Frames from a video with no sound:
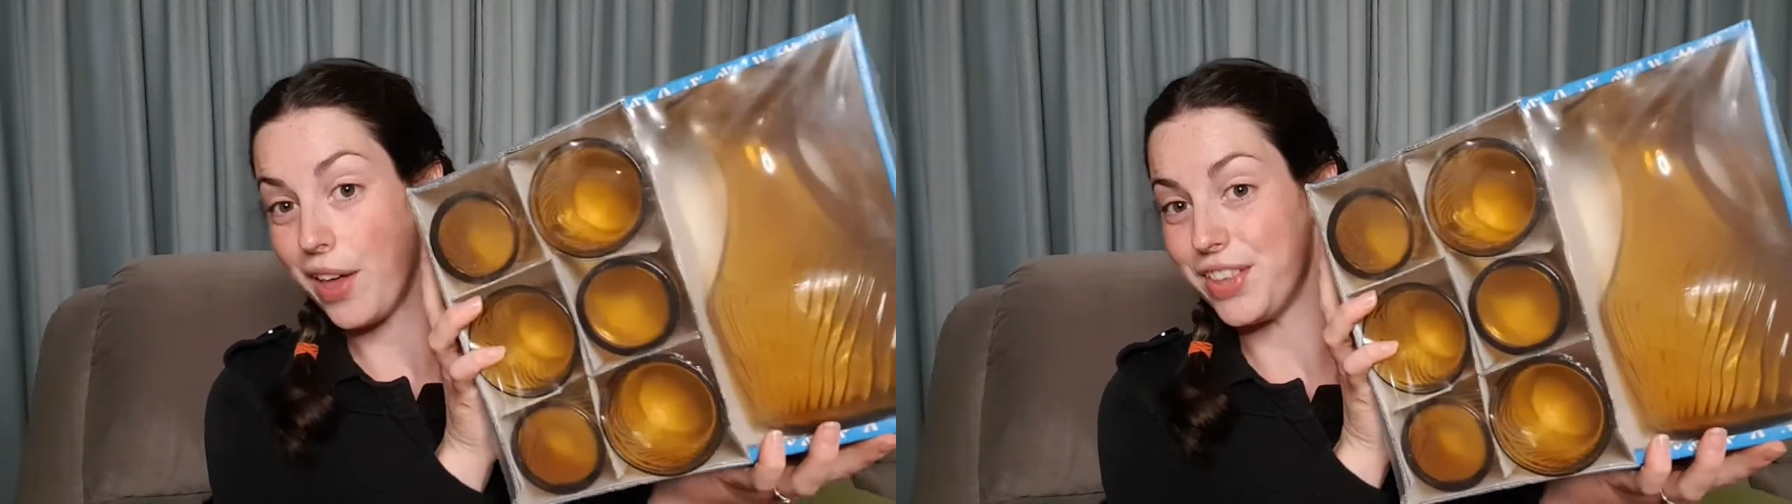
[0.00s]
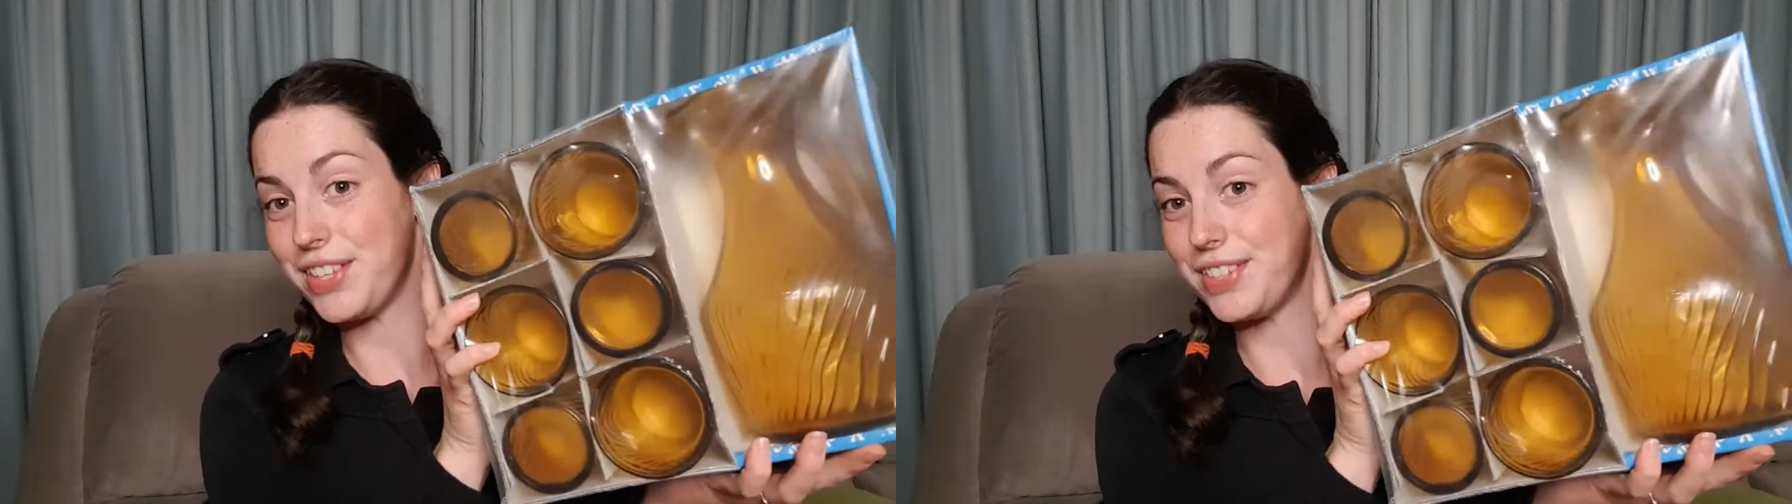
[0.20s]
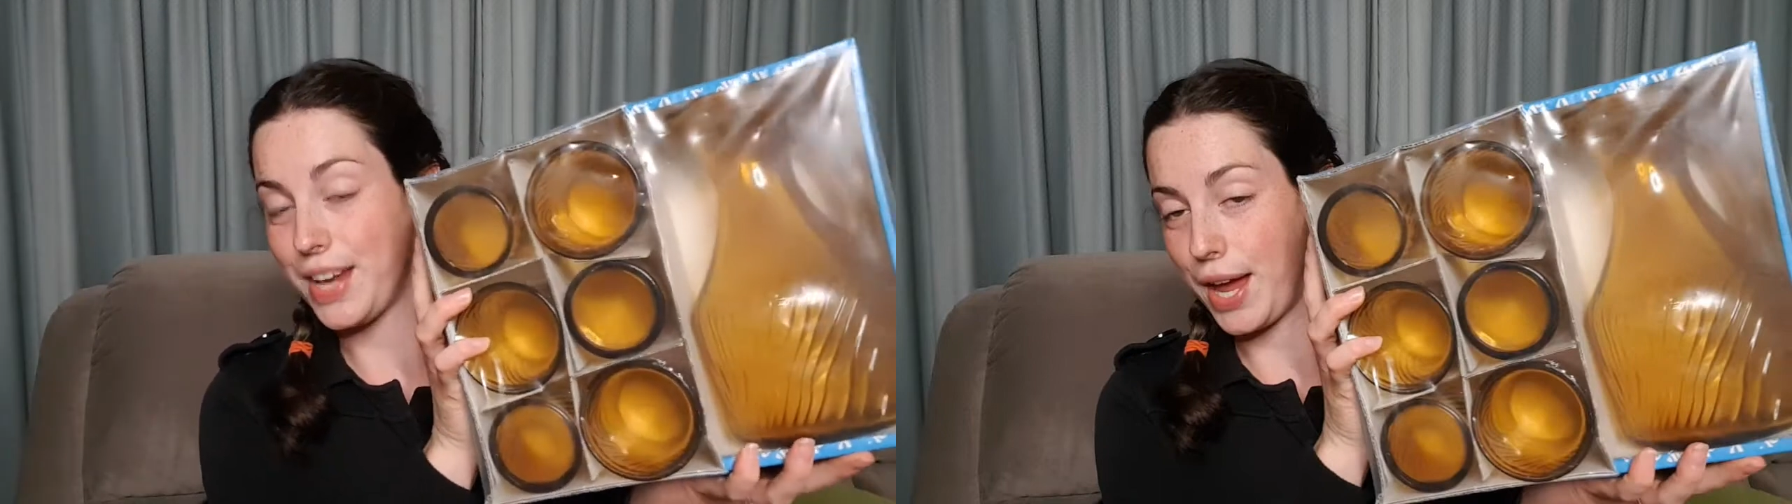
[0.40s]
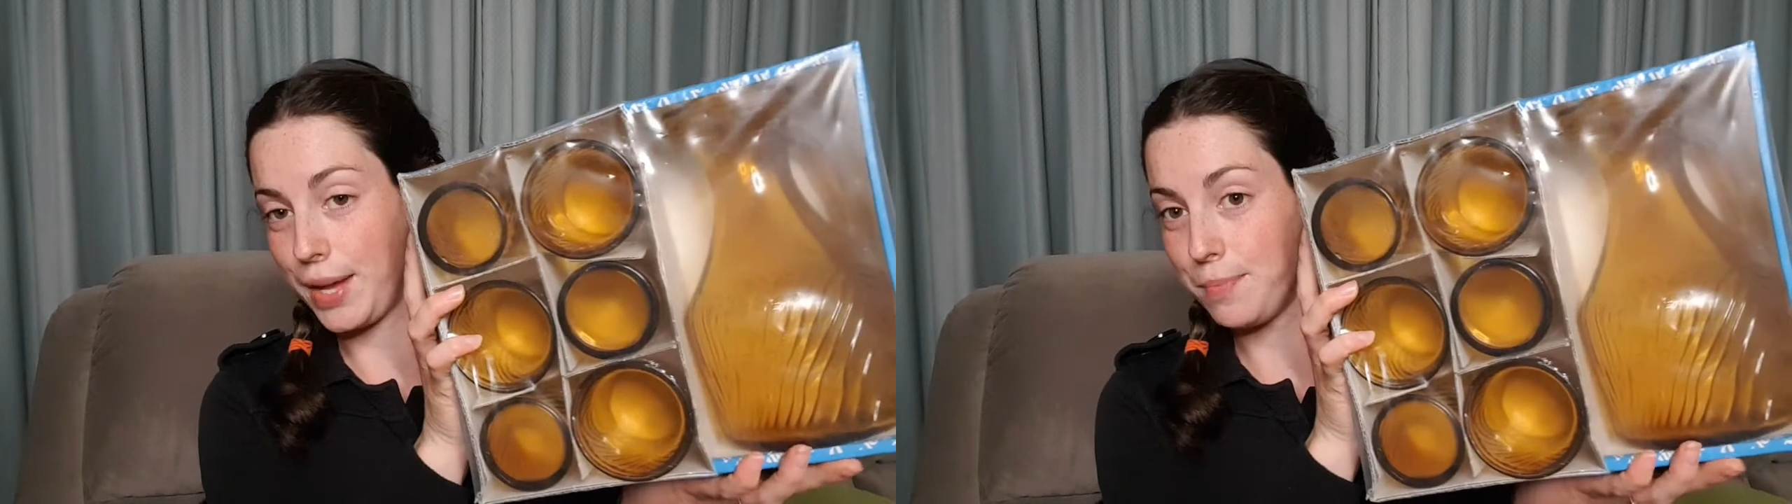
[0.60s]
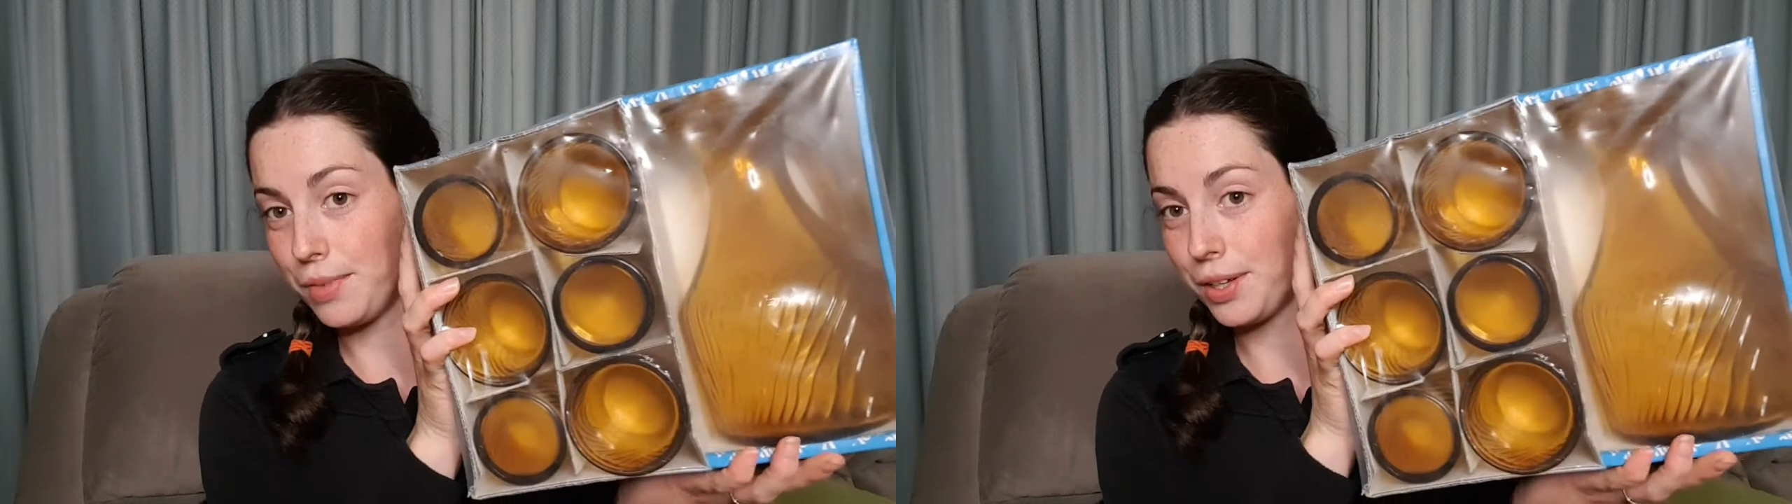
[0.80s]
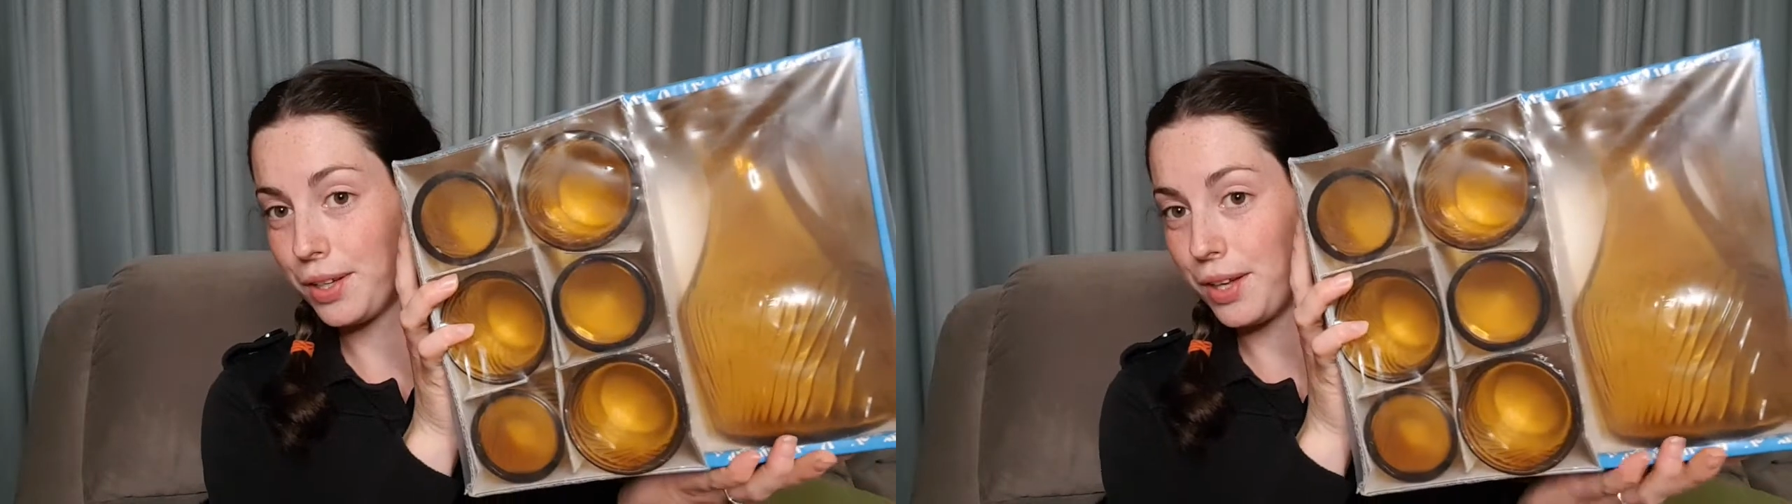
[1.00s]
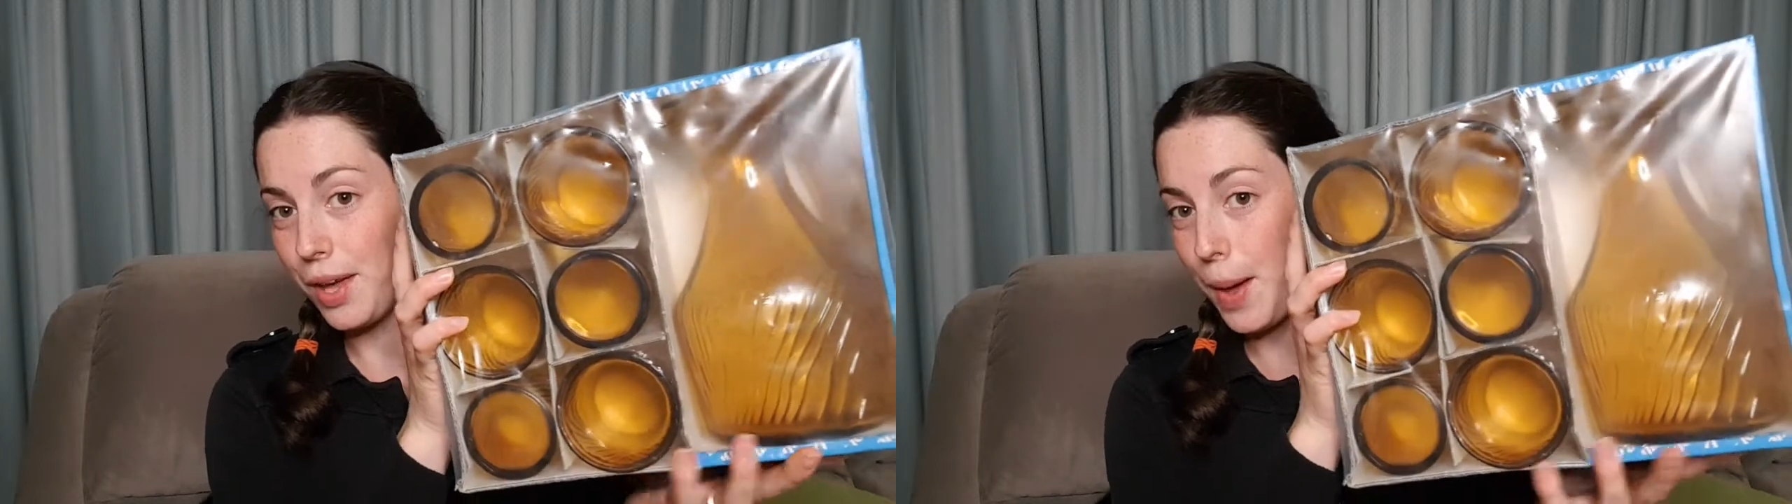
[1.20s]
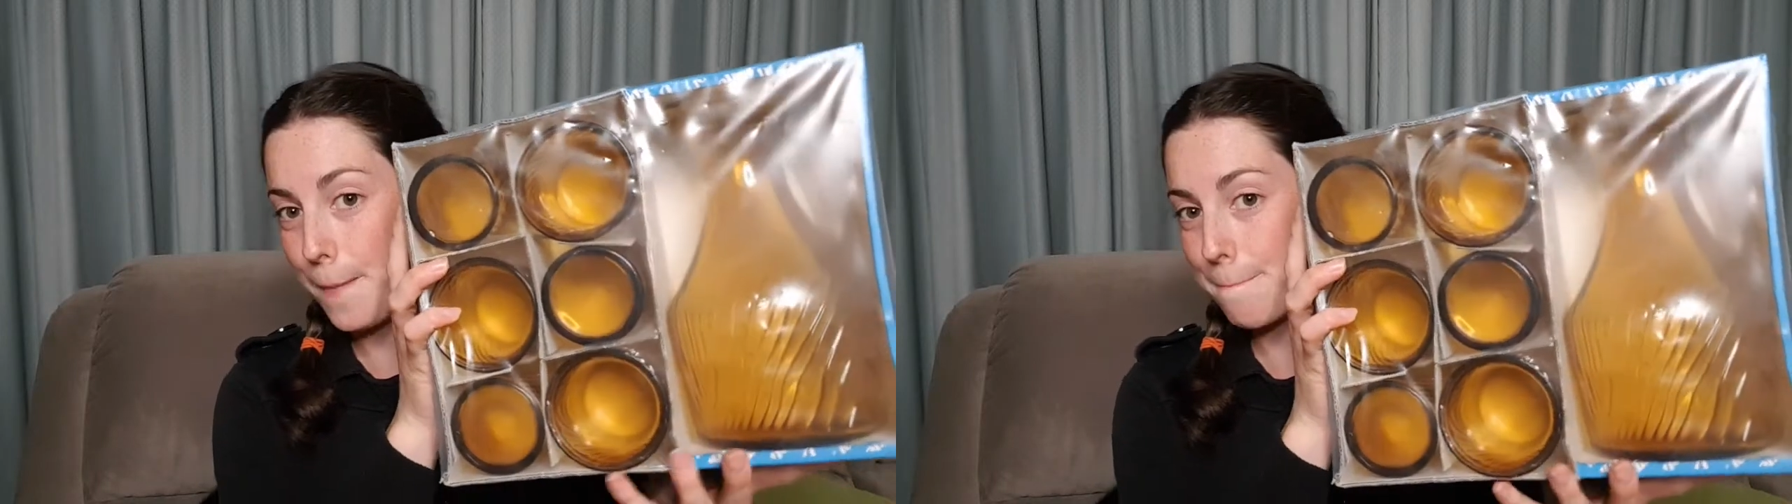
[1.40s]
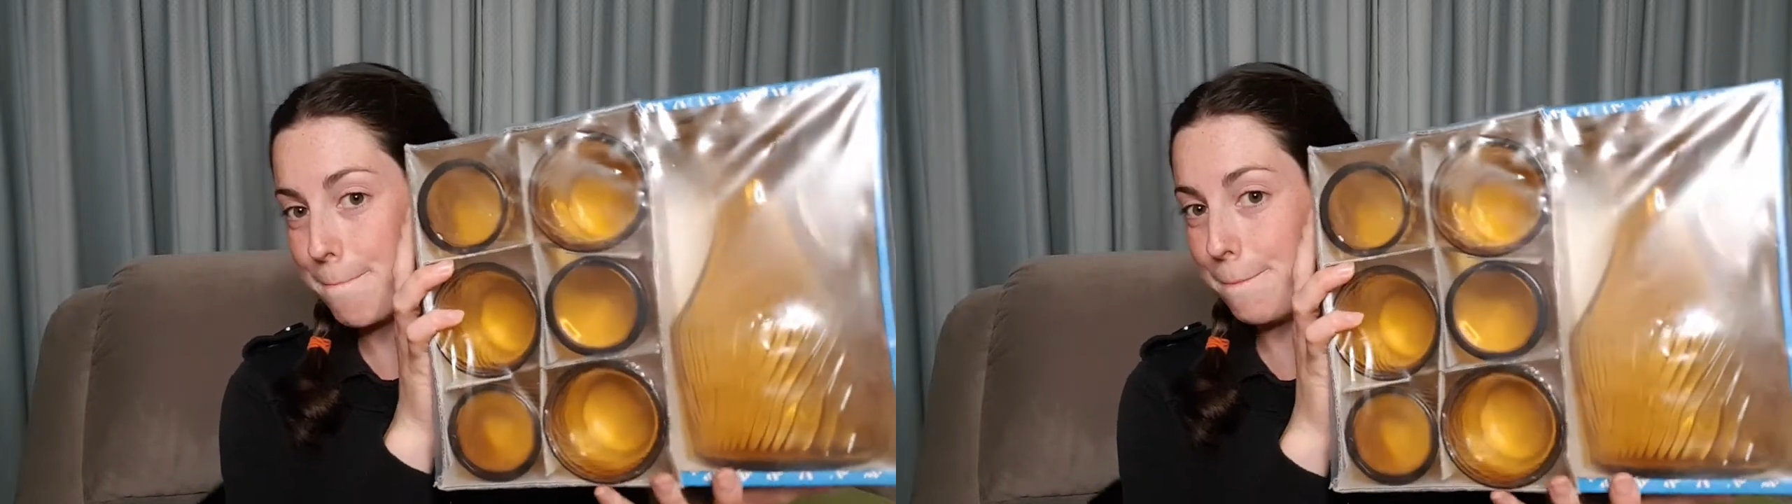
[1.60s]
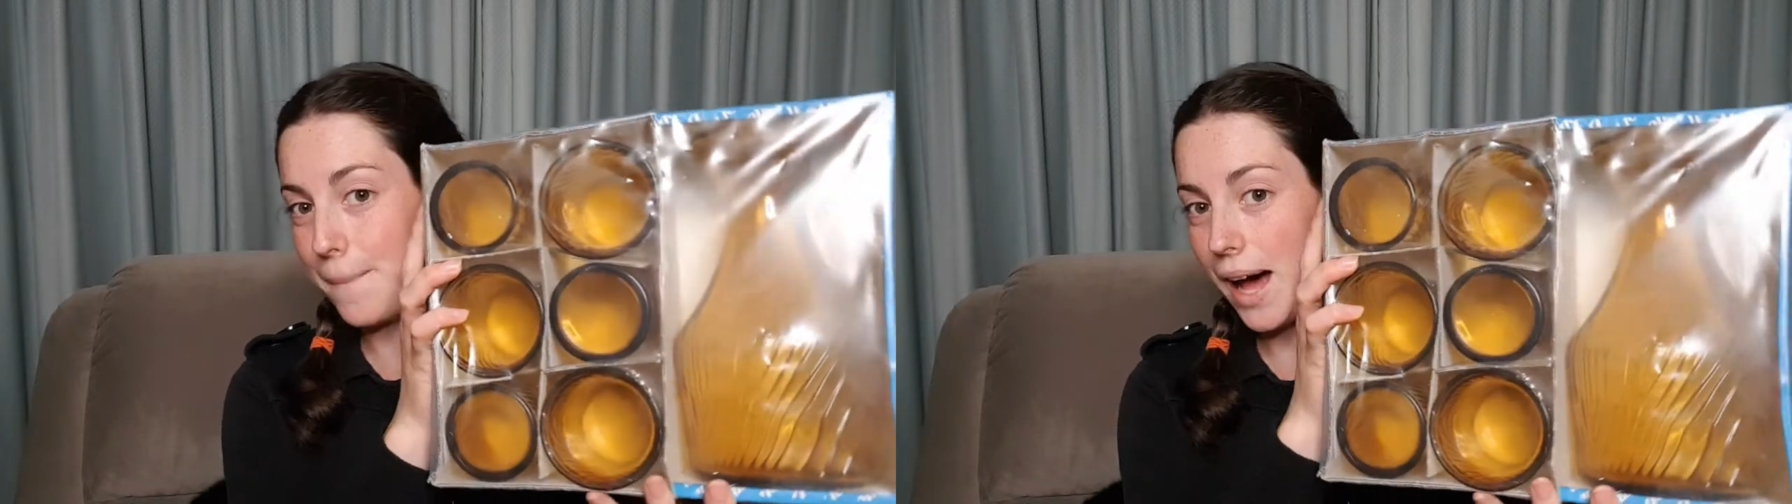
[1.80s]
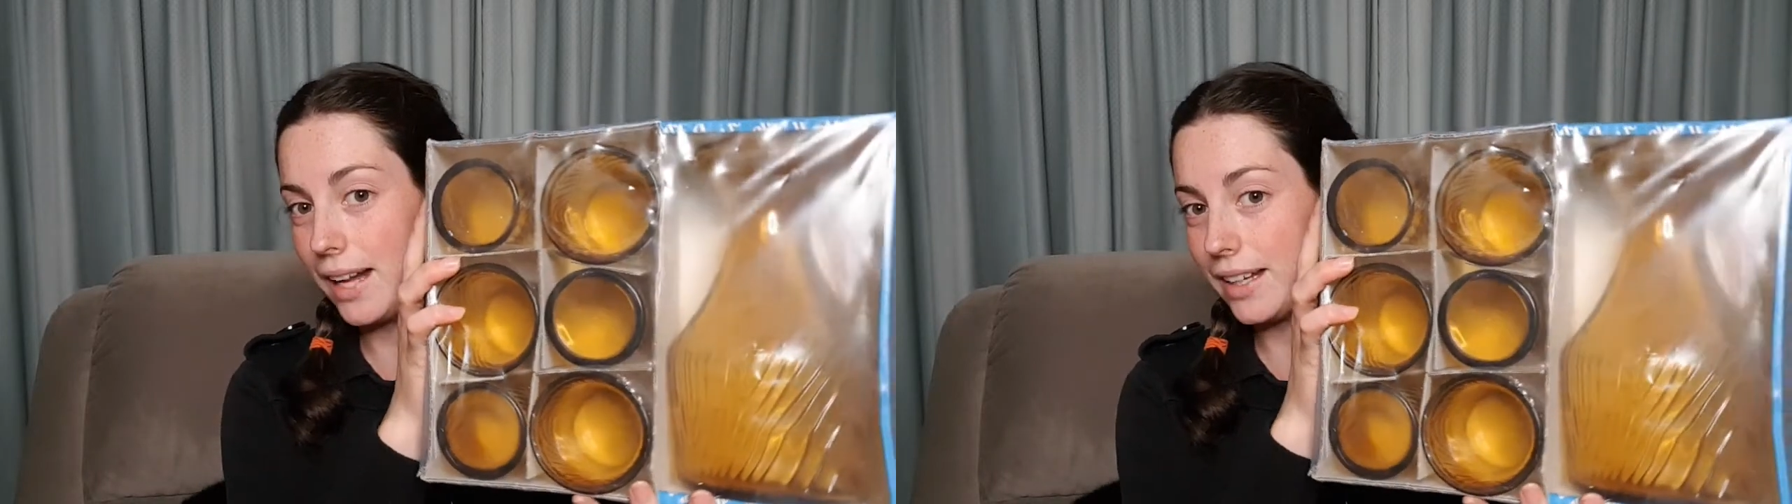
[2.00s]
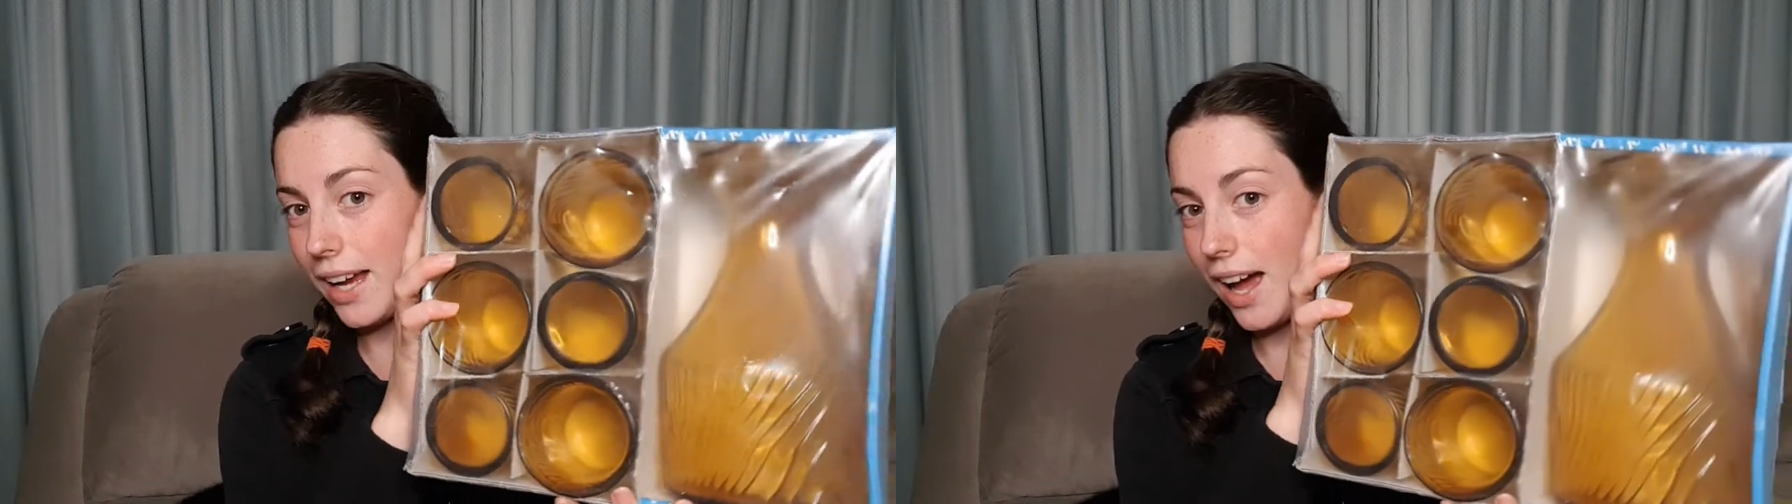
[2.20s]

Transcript: this name, but